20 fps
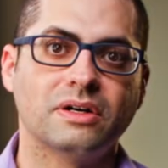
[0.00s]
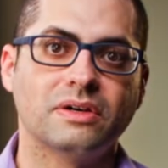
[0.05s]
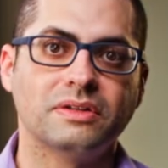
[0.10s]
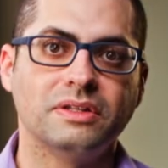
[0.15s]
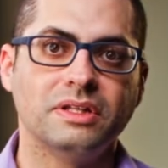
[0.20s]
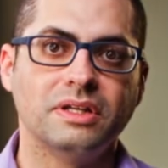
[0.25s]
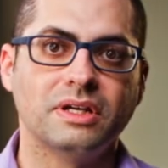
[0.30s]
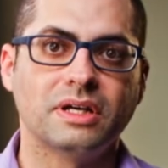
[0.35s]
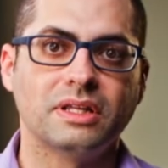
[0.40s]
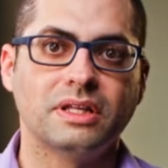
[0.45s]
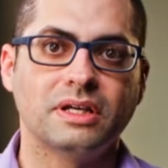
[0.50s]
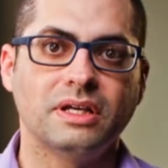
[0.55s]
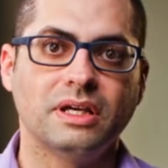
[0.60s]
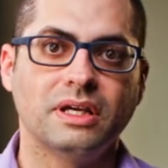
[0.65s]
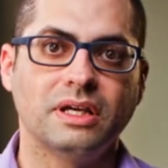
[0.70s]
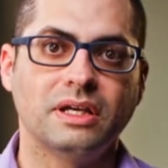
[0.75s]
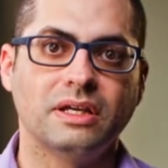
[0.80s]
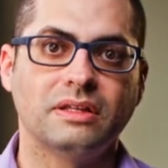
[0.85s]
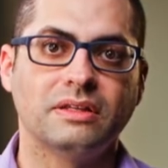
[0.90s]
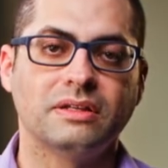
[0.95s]
On the other
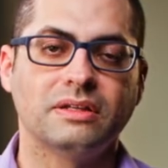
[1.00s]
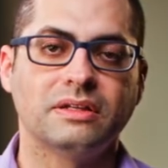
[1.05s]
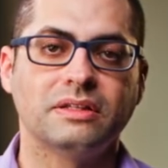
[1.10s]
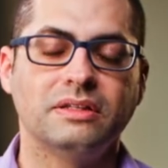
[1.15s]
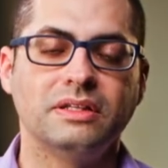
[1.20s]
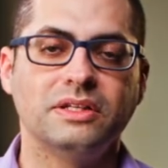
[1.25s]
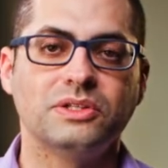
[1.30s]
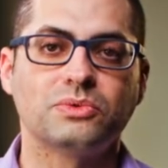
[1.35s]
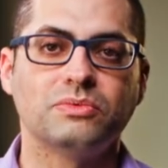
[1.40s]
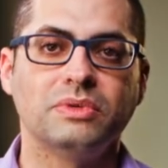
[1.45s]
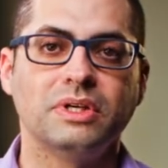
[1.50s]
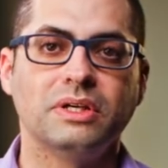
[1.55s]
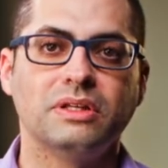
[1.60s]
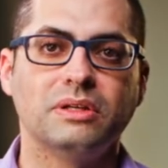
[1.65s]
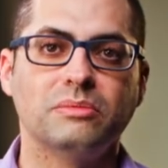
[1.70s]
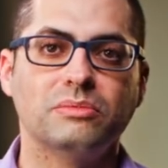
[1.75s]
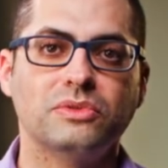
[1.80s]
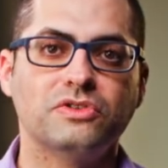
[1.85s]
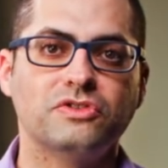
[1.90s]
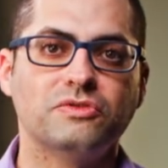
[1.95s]
hand, these
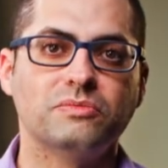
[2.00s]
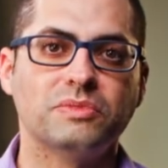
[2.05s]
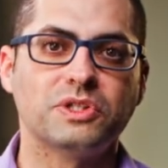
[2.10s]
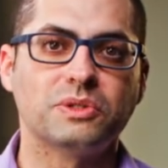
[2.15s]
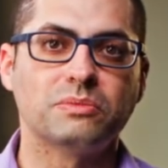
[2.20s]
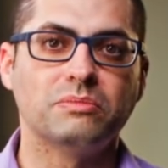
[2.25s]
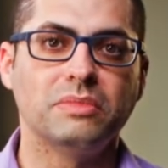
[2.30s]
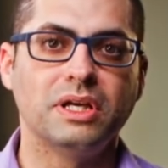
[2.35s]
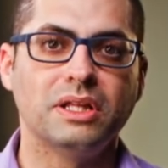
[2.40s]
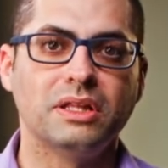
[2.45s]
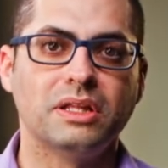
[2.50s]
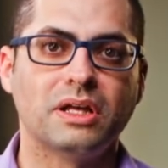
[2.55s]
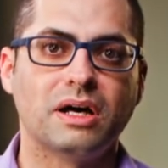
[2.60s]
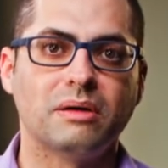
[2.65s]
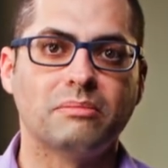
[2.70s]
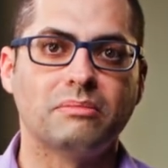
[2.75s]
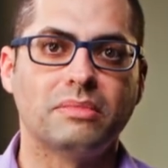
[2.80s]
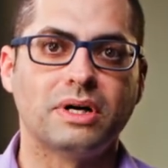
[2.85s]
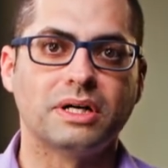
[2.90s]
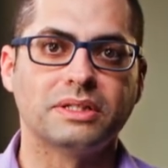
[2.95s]
wiggly movements may
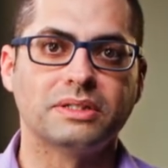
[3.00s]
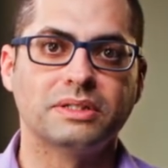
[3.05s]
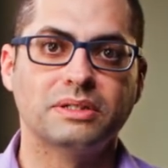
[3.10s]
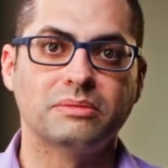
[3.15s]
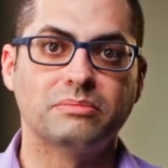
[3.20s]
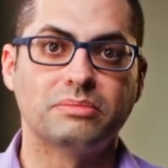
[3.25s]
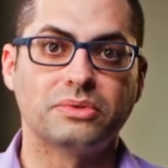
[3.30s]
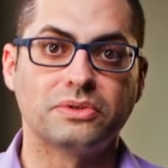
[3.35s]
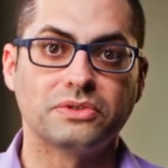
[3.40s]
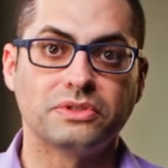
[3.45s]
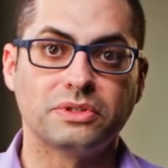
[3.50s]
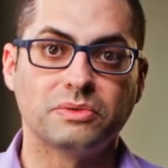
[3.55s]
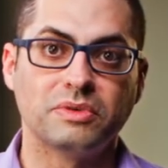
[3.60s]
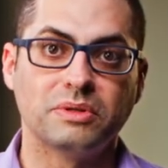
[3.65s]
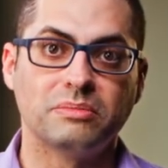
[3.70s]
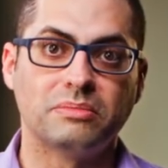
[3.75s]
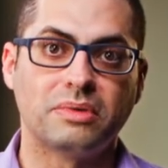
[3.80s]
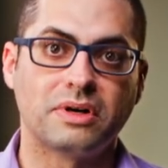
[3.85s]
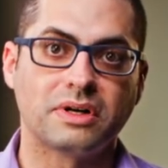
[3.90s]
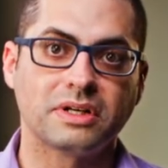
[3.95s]
not bother the person
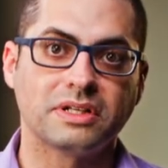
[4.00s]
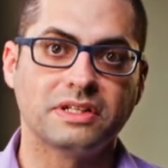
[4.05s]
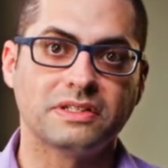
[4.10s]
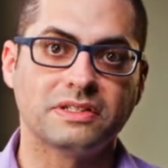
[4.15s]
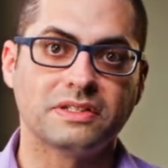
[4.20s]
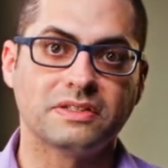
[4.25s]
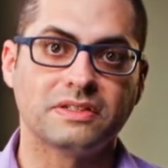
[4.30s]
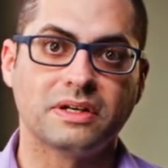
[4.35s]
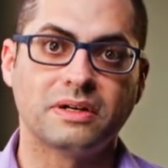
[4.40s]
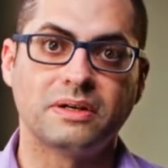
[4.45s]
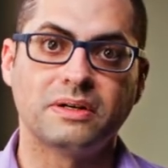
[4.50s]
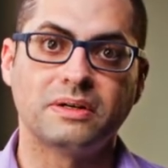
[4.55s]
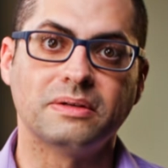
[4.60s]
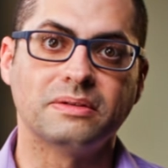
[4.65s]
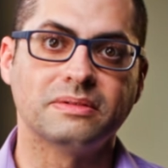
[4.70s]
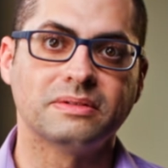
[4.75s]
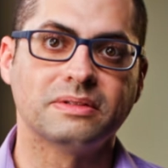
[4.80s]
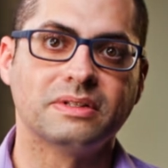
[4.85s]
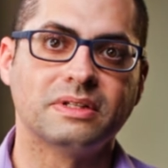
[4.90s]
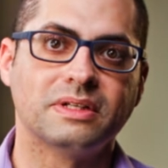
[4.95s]
with Parkinson's at all,